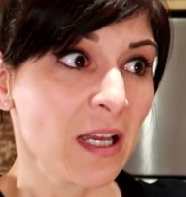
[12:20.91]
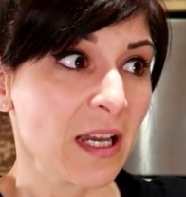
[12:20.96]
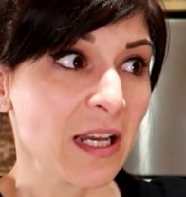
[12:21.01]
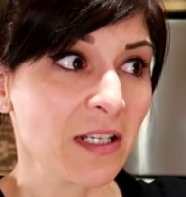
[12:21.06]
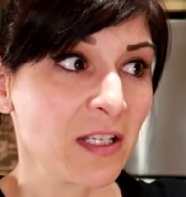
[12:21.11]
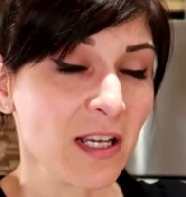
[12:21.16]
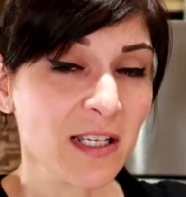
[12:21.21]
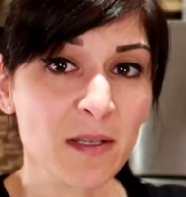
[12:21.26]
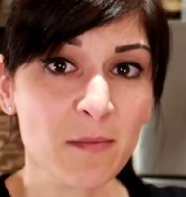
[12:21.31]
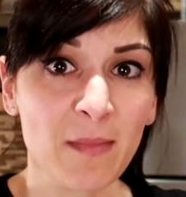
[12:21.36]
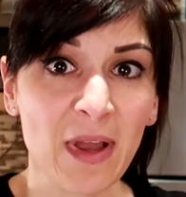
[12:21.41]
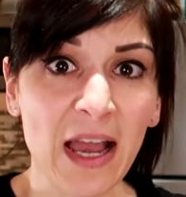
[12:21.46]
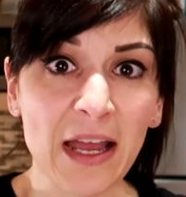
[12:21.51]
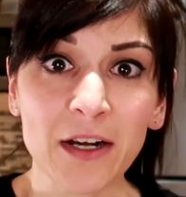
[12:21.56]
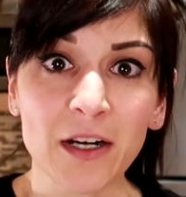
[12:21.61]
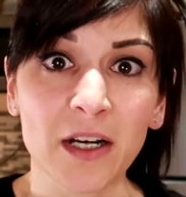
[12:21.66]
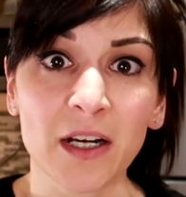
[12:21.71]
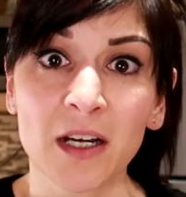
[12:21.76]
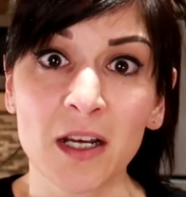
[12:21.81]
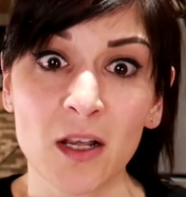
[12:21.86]
It doesn't
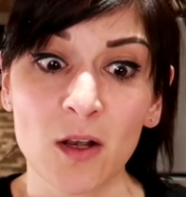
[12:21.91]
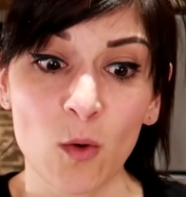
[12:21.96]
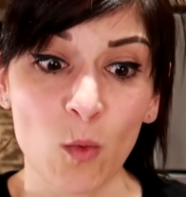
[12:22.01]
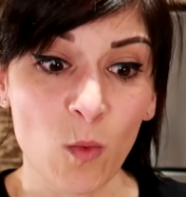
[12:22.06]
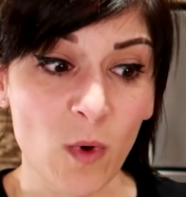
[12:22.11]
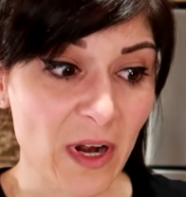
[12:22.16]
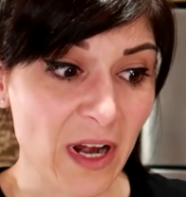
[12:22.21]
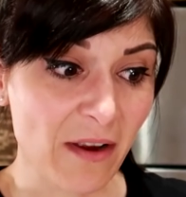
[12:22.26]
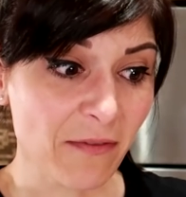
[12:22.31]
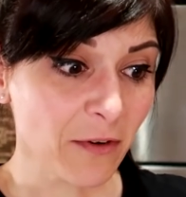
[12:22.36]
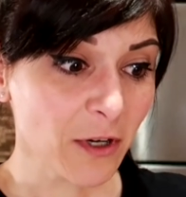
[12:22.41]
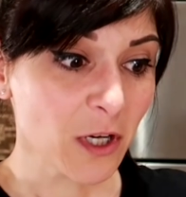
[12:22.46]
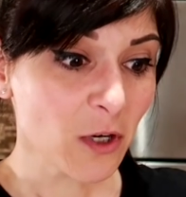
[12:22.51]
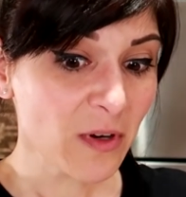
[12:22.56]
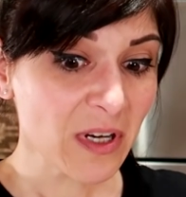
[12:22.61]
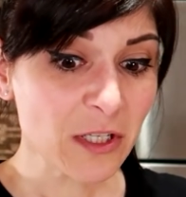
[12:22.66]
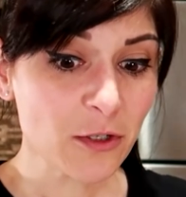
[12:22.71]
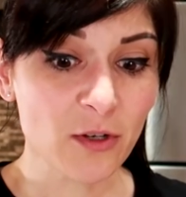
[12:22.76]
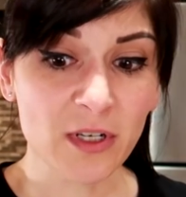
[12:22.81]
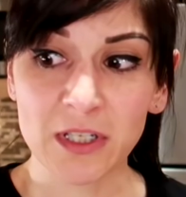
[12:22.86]
matter whatever
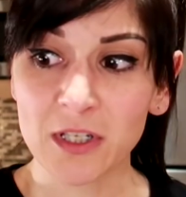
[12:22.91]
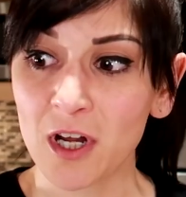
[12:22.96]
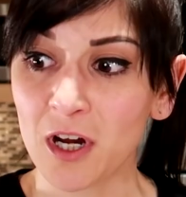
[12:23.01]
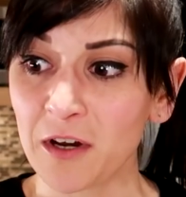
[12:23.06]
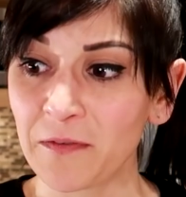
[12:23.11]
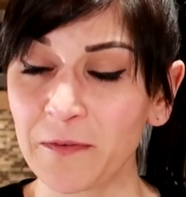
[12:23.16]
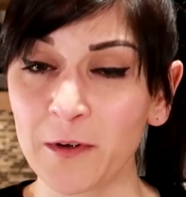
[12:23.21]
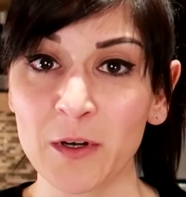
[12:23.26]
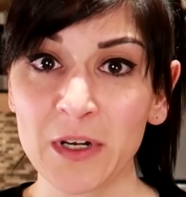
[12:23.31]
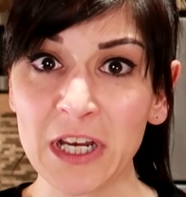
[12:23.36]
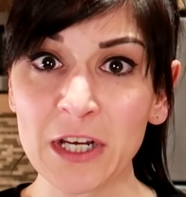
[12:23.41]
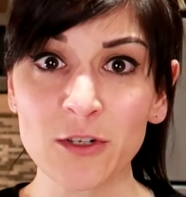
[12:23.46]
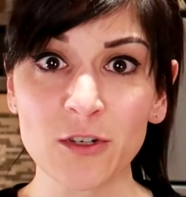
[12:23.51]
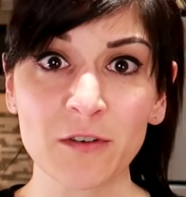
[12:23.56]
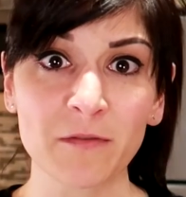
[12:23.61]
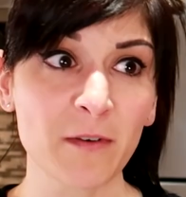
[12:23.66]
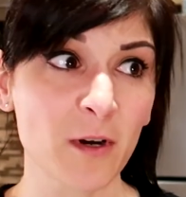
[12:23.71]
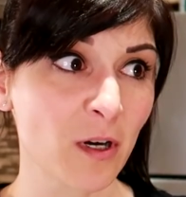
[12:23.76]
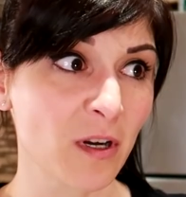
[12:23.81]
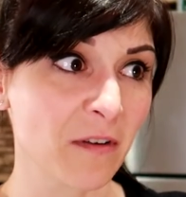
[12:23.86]
your interests are. If you're an
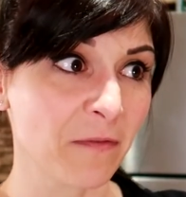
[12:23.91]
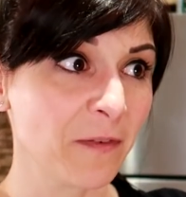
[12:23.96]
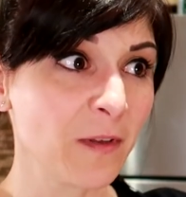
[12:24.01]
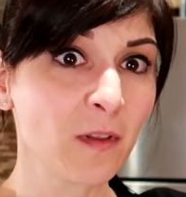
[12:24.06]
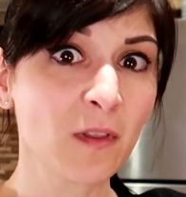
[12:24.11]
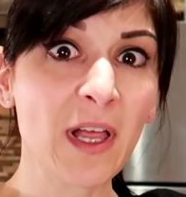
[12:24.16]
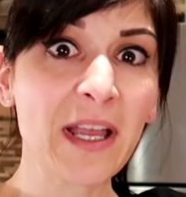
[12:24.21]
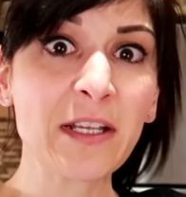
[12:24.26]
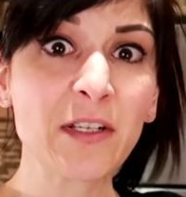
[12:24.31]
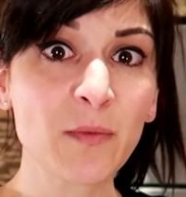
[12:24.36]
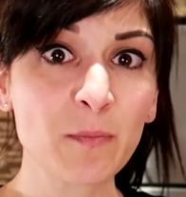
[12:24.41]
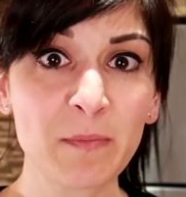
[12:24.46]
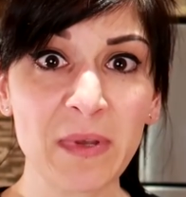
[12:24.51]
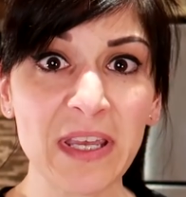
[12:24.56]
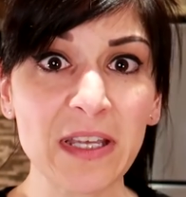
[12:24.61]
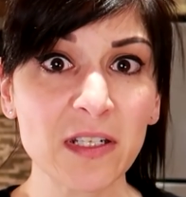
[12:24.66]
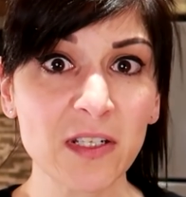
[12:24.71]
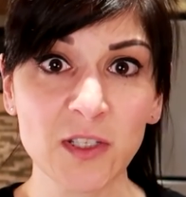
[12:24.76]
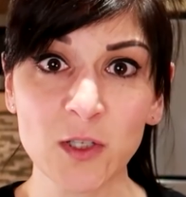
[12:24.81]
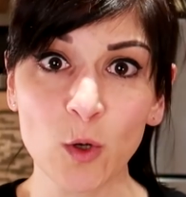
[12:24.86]
introvert, if you like
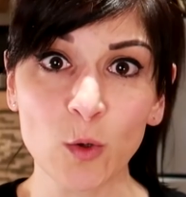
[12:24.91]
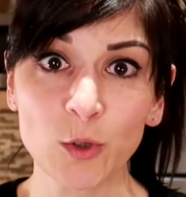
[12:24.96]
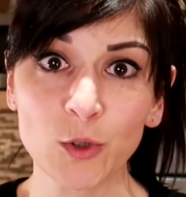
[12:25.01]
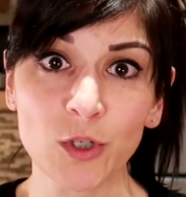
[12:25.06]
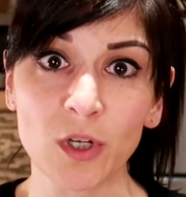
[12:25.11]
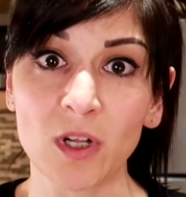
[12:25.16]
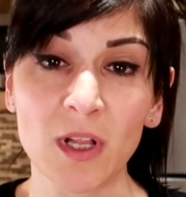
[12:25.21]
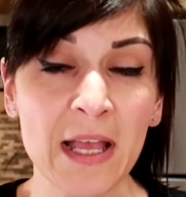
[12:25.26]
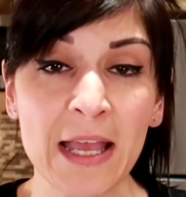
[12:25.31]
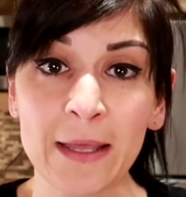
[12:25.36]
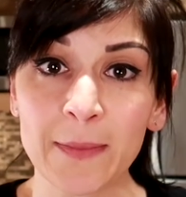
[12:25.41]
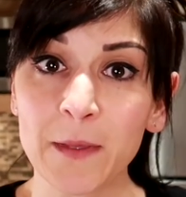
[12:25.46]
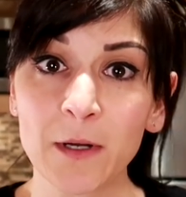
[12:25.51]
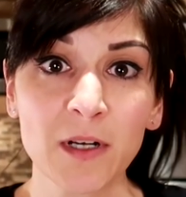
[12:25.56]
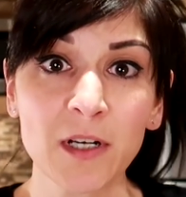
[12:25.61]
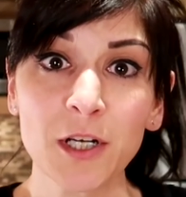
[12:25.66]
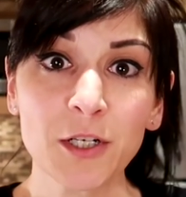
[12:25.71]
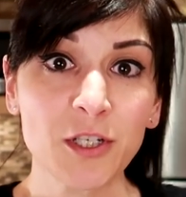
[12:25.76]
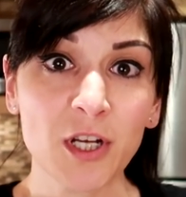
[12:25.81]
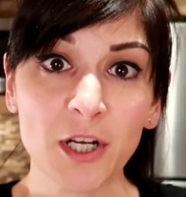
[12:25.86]
being social, they're
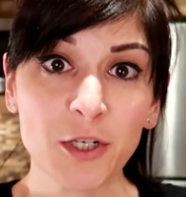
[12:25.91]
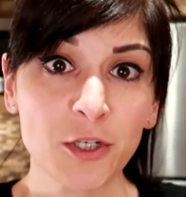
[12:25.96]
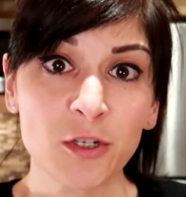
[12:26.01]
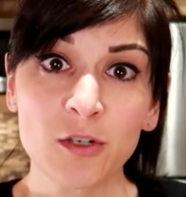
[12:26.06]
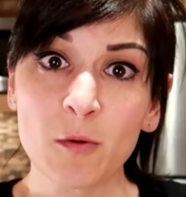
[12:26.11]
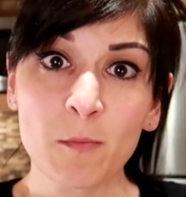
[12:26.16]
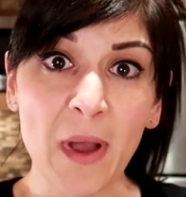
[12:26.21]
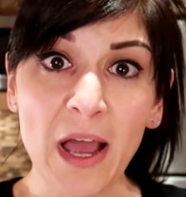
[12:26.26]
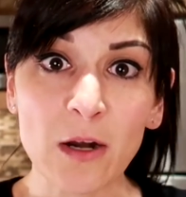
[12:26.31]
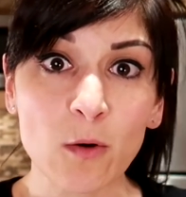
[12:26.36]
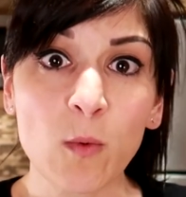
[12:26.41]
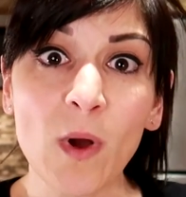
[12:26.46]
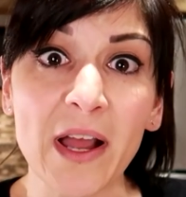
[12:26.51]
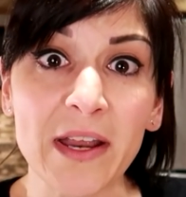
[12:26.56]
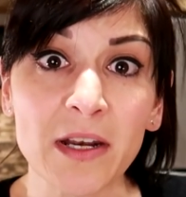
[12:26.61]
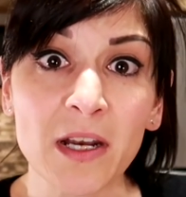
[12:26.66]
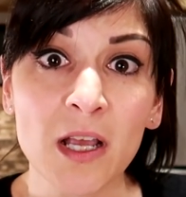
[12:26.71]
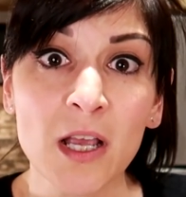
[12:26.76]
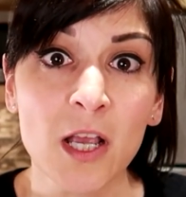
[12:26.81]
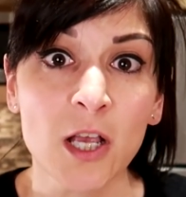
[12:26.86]
gonna judge you no matter what.